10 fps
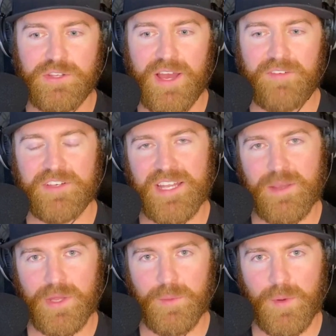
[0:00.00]
You have to take a
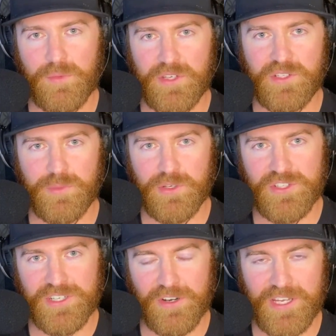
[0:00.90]
minimum
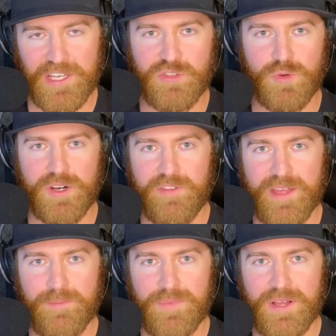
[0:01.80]
distribution out of each one of
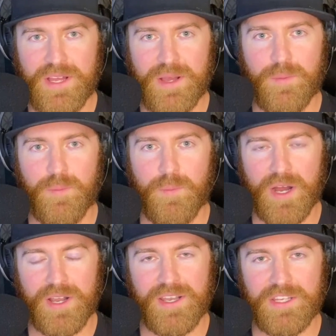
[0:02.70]
them,
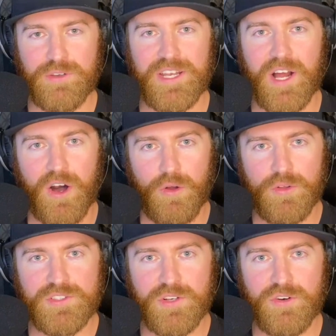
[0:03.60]
but you can
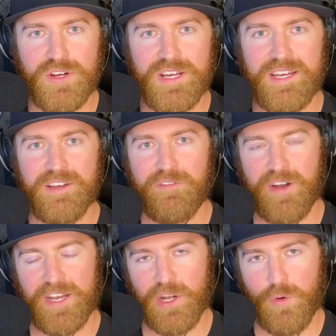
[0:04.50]
also
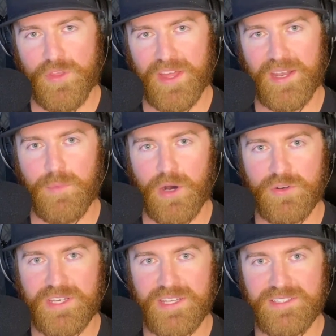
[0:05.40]
find out what that
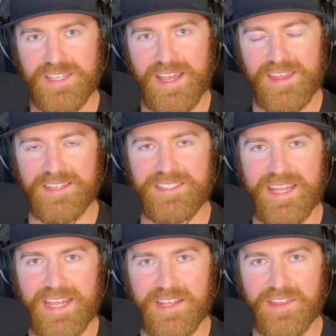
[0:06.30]
amount is and then
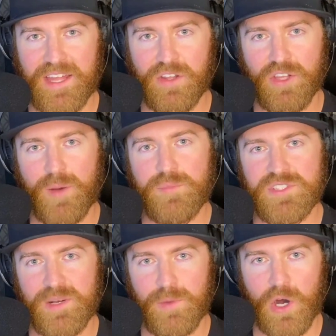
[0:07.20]
take that lump
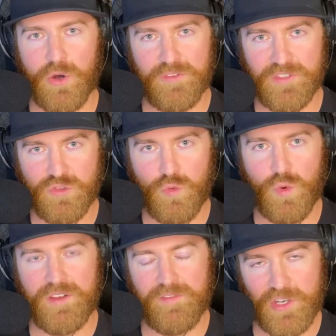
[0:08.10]
sum out of just
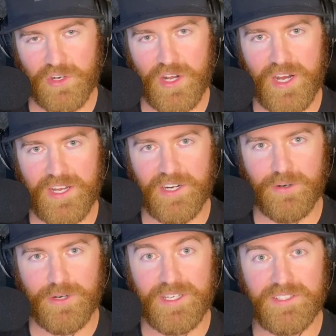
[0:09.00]
one of your I
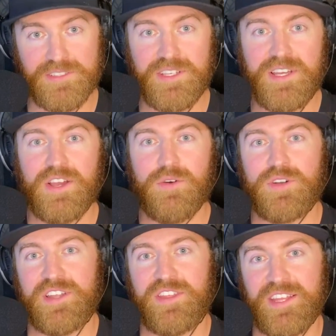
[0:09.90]
R As,
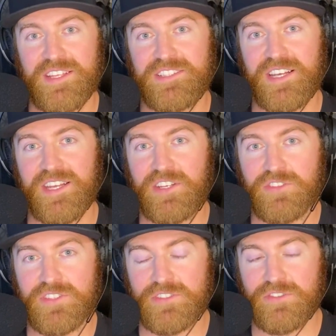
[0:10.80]
which I think is kind of
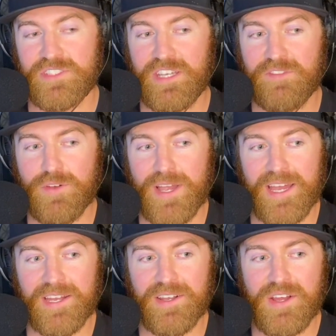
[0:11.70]
interesting. So say if you
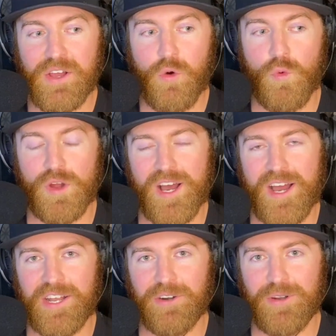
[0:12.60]
had one
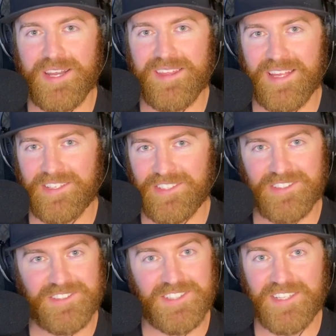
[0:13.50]
I R A that
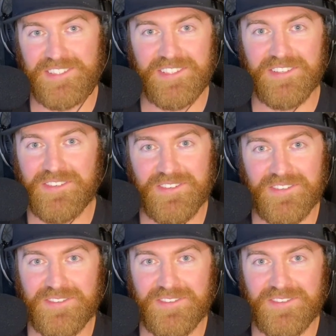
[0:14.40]
just doesn't